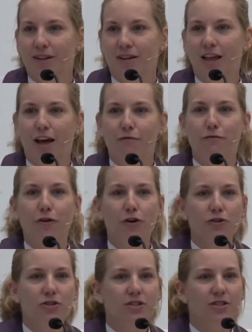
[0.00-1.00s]
that
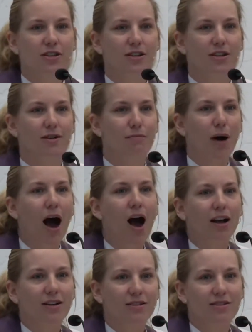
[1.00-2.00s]
first
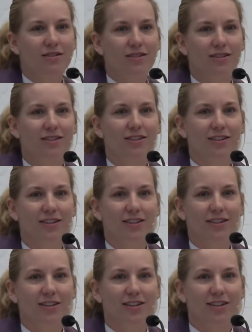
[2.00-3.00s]
box
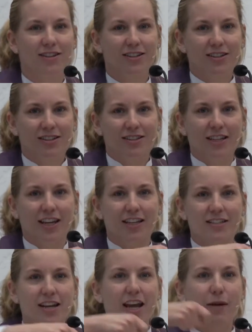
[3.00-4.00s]
to get
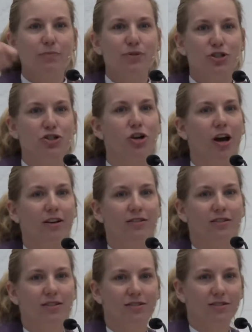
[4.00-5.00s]
taped
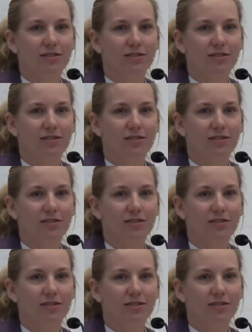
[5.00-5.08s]
shut.